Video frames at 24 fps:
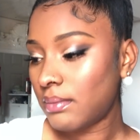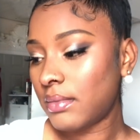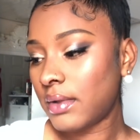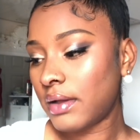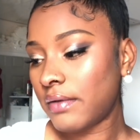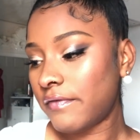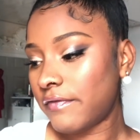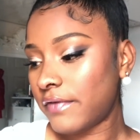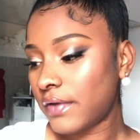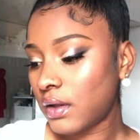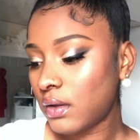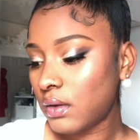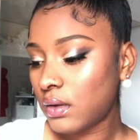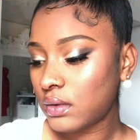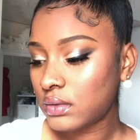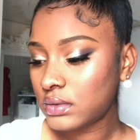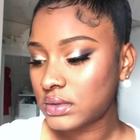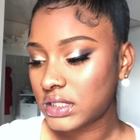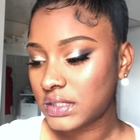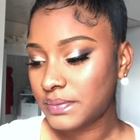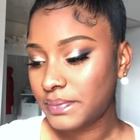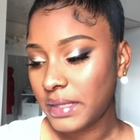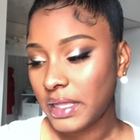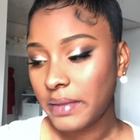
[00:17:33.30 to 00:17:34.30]
my
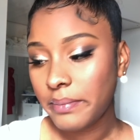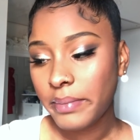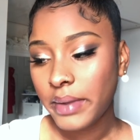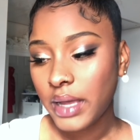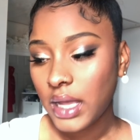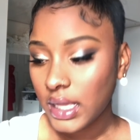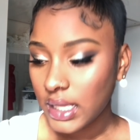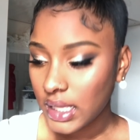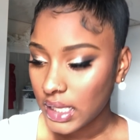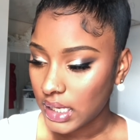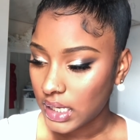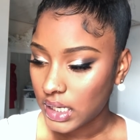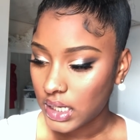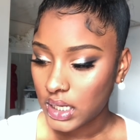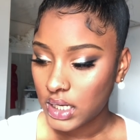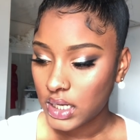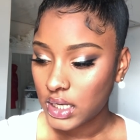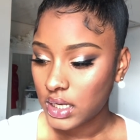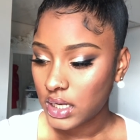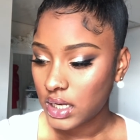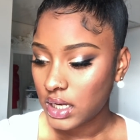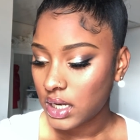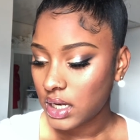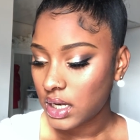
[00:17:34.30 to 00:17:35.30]
phone just be bugging,
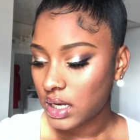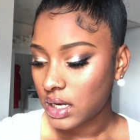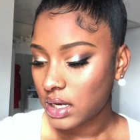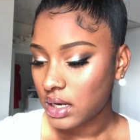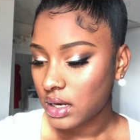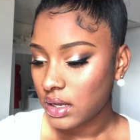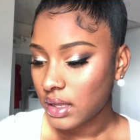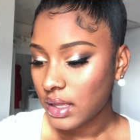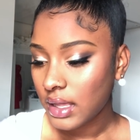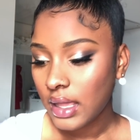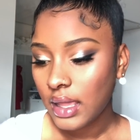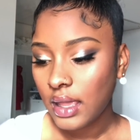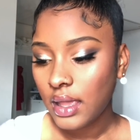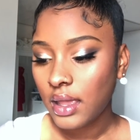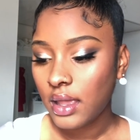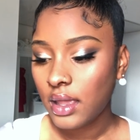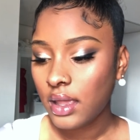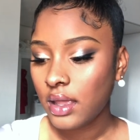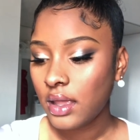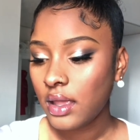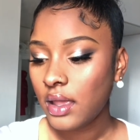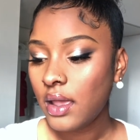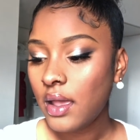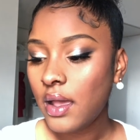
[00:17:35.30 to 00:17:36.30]

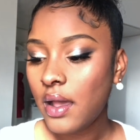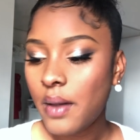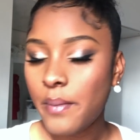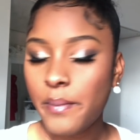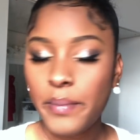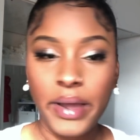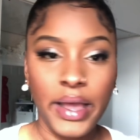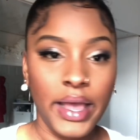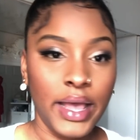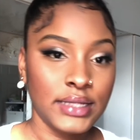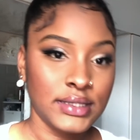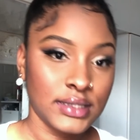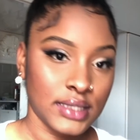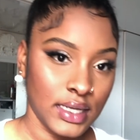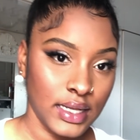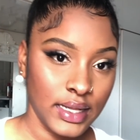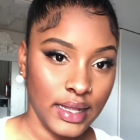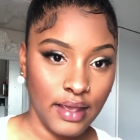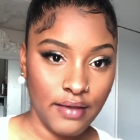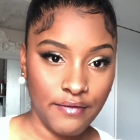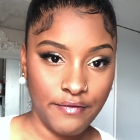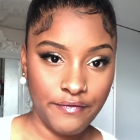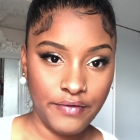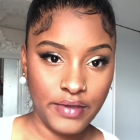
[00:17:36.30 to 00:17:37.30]
okay? But it's
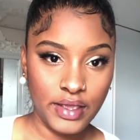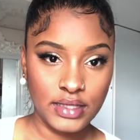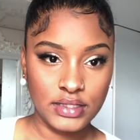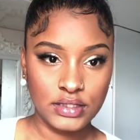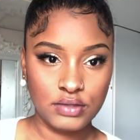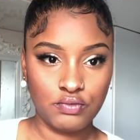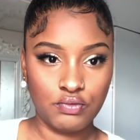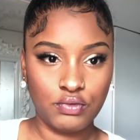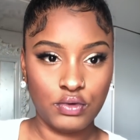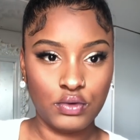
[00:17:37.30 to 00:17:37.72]
gonna get fixed